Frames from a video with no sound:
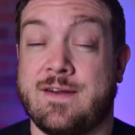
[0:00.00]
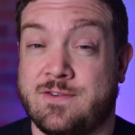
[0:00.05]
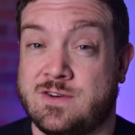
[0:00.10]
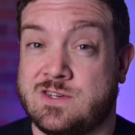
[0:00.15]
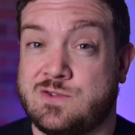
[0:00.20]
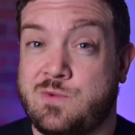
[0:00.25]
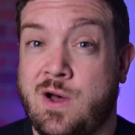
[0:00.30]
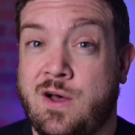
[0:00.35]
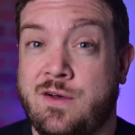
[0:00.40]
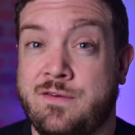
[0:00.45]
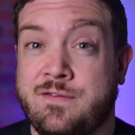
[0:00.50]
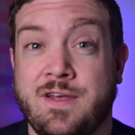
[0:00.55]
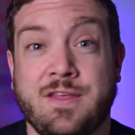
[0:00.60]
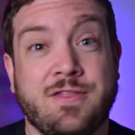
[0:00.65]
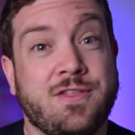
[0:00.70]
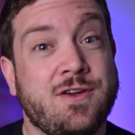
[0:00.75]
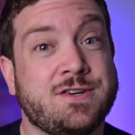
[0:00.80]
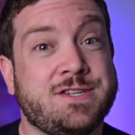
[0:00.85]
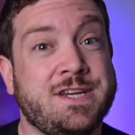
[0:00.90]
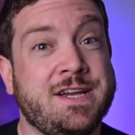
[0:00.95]
iPhone 12,
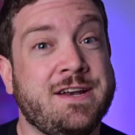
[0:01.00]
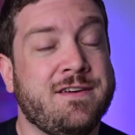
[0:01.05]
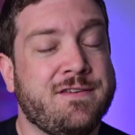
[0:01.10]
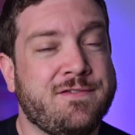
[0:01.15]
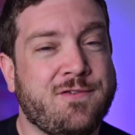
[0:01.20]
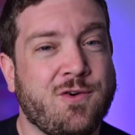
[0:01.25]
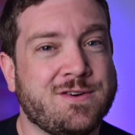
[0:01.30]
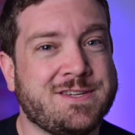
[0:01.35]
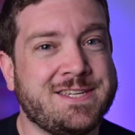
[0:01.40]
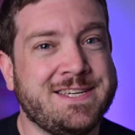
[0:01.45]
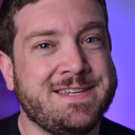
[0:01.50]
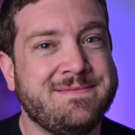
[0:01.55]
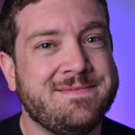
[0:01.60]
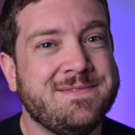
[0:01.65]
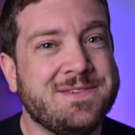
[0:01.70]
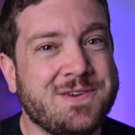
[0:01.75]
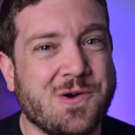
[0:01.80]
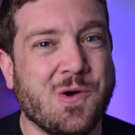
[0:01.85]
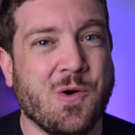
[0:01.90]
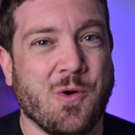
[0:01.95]
13, 14,
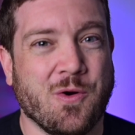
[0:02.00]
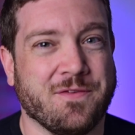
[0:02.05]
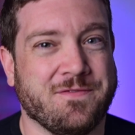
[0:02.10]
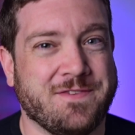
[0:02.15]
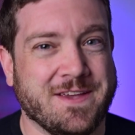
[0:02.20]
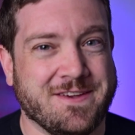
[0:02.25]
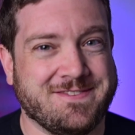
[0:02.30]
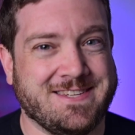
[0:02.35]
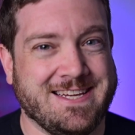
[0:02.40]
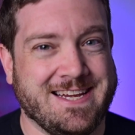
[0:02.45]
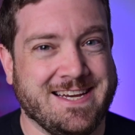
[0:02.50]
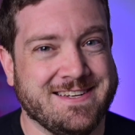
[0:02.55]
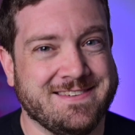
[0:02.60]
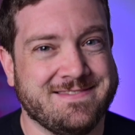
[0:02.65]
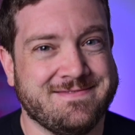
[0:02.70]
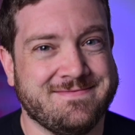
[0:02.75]
or 15.